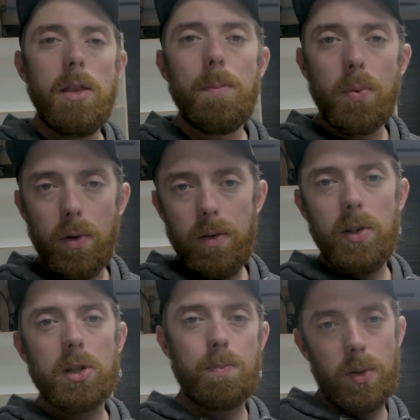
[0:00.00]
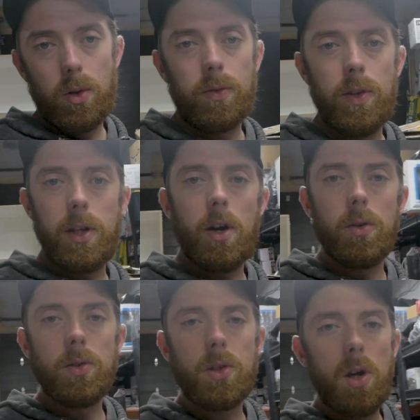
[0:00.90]
the previous build
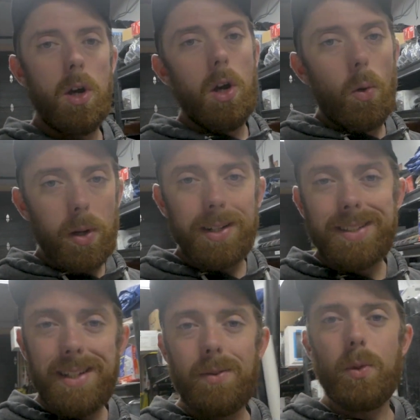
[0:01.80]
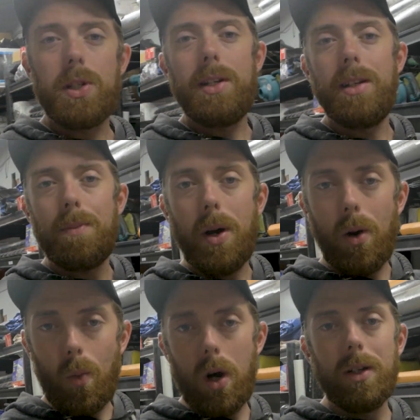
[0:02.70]
videos, what I did was I did a
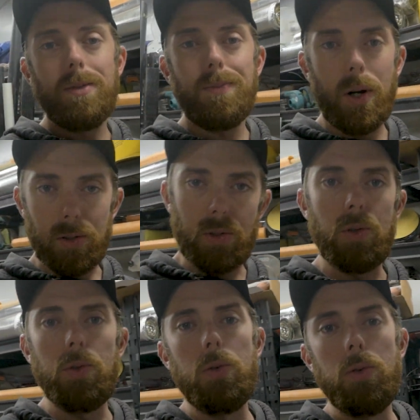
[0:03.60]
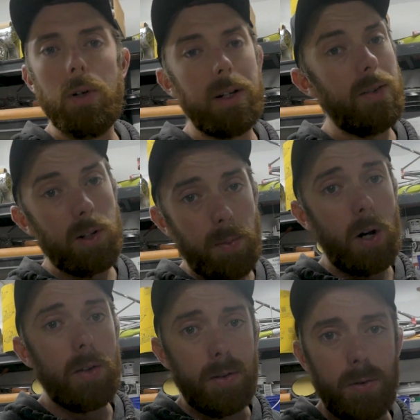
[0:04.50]
part 1, part 2, and even a
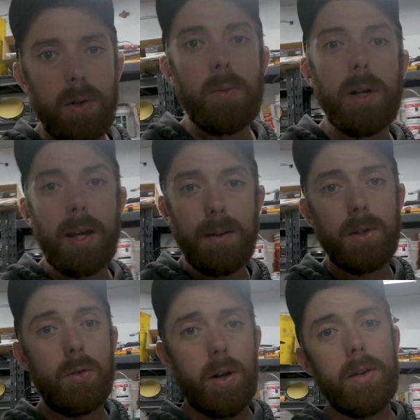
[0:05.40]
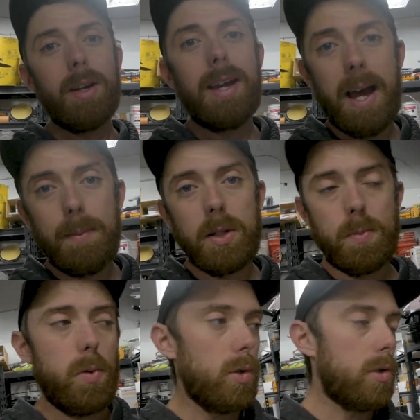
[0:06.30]
part 3 when it came to Greta and Gabby's
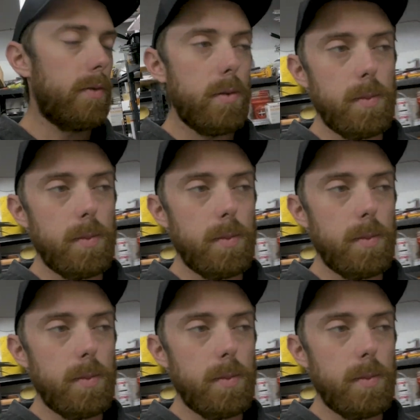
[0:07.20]
portion of the